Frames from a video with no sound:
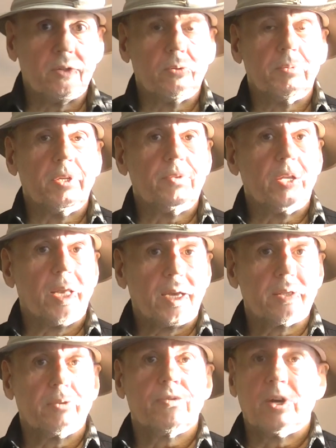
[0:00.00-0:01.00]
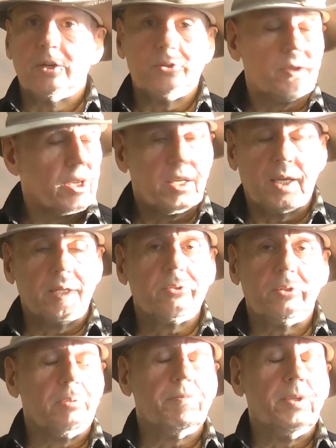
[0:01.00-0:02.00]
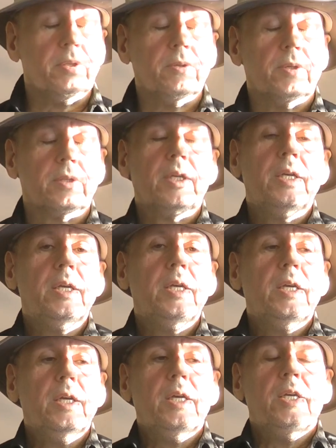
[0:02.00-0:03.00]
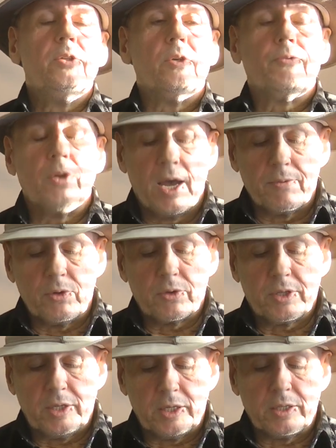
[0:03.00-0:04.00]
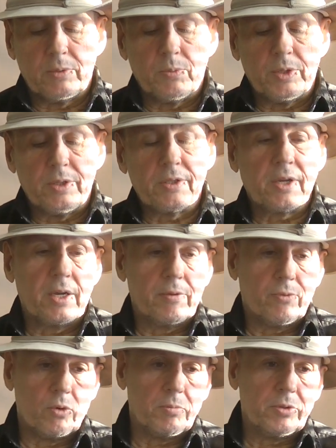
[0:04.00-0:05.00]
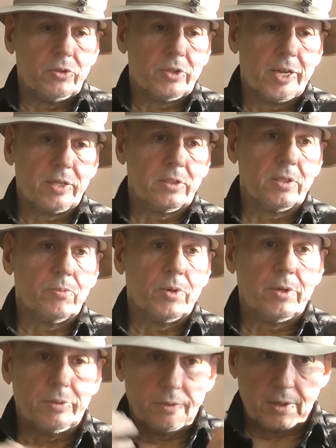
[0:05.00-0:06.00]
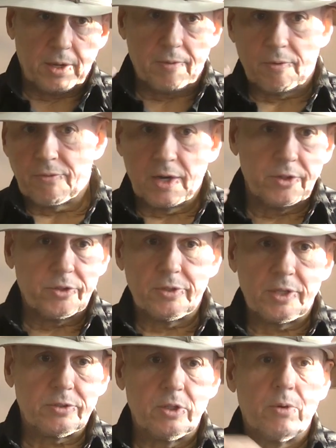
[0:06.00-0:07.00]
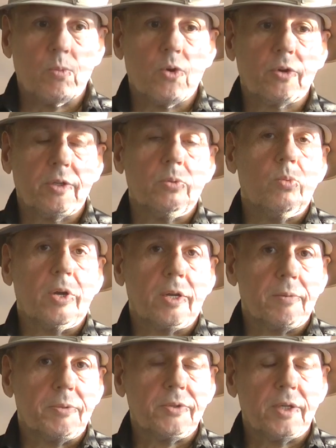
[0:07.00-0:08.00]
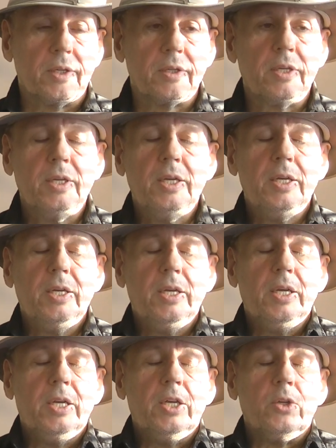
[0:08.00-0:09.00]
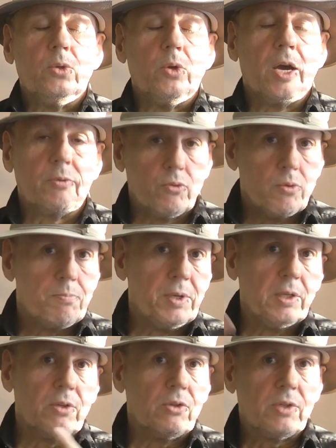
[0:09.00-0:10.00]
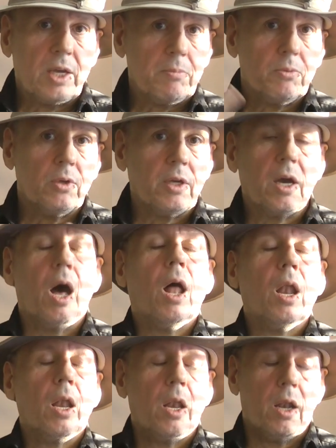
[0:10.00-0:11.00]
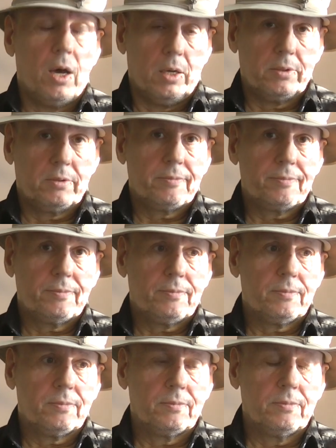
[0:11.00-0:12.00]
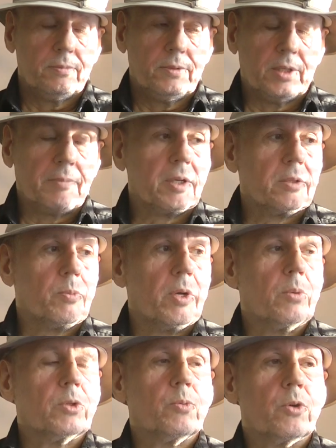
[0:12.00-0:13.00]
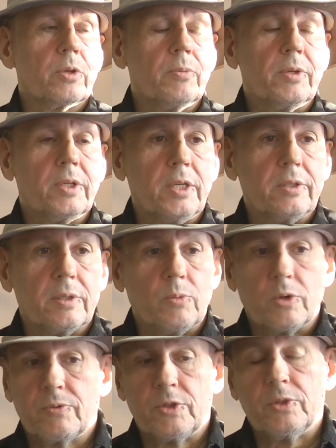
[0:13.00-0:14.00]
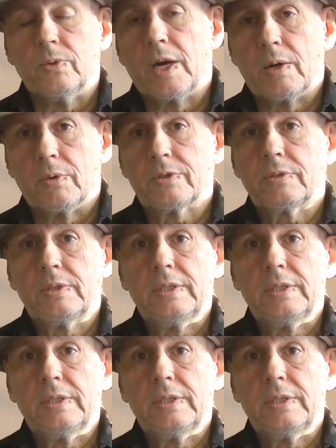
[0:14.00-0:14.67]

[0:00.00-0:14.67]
you, but if they lack the function, they can't simply do it. So if you have your kid with this kind of form of dyslexia where they have a function that's not working to 100%, you have to repeat the same thing a lot. Sometimes when I was working with kids, I worked with 2 hours.